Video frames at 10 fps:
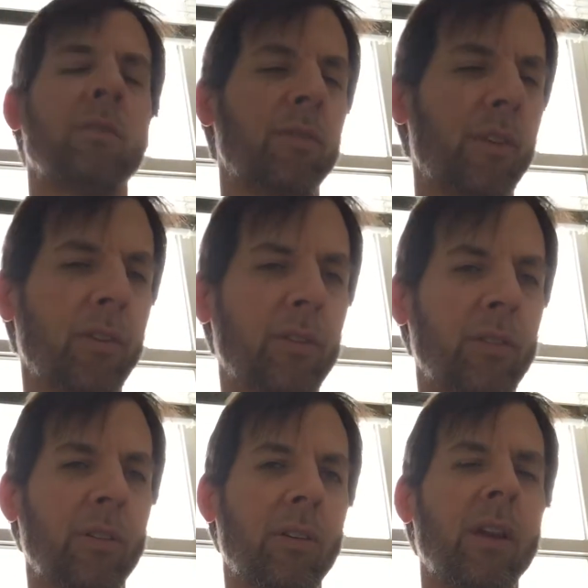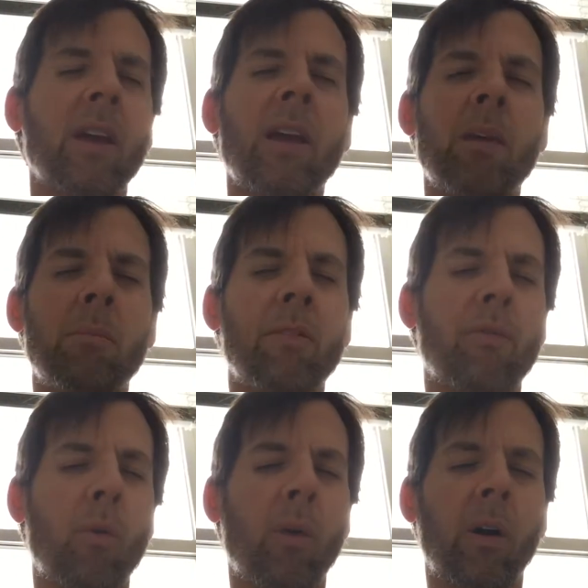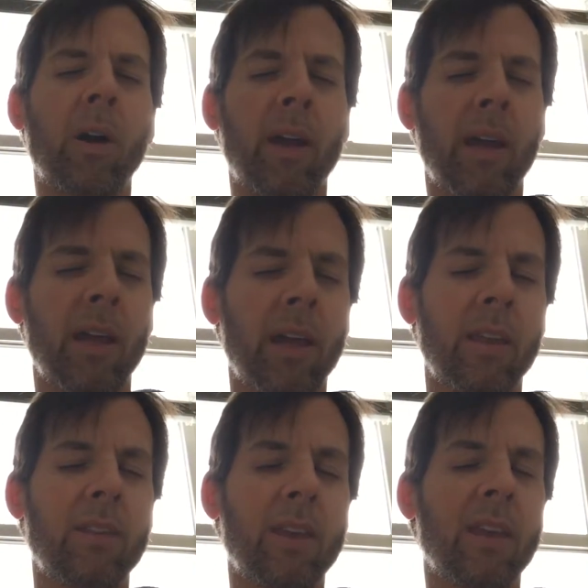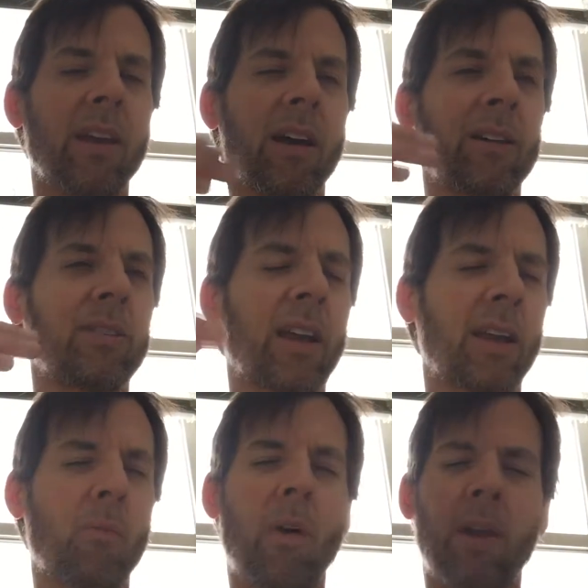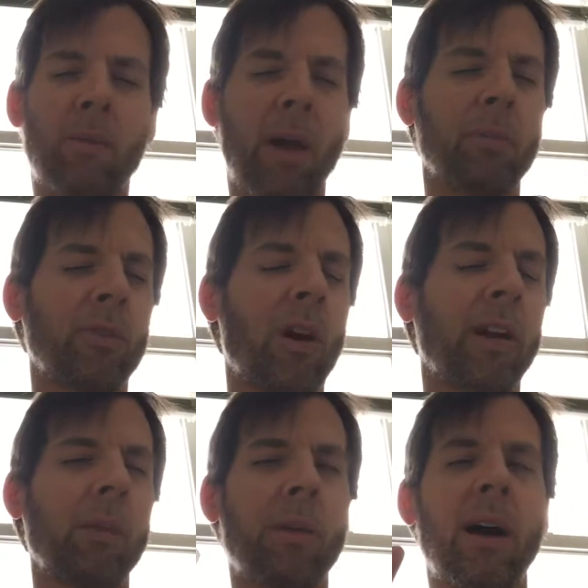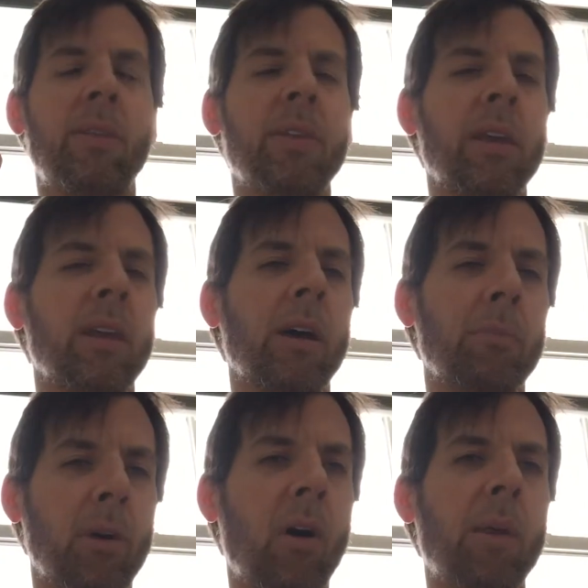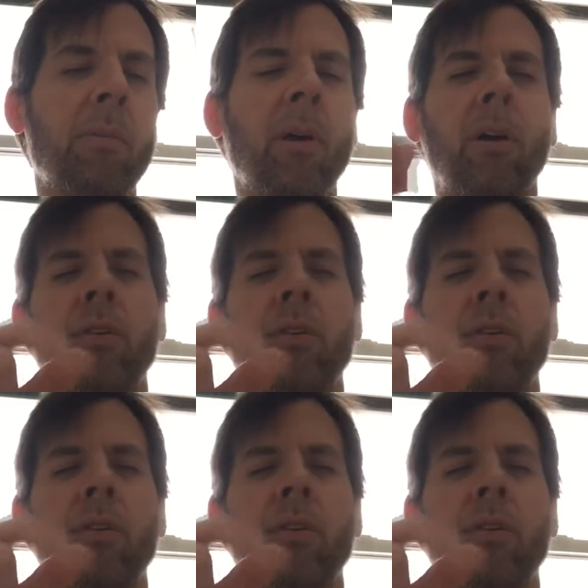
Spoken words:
first before the second one, when I was talking about the Beyond Burger.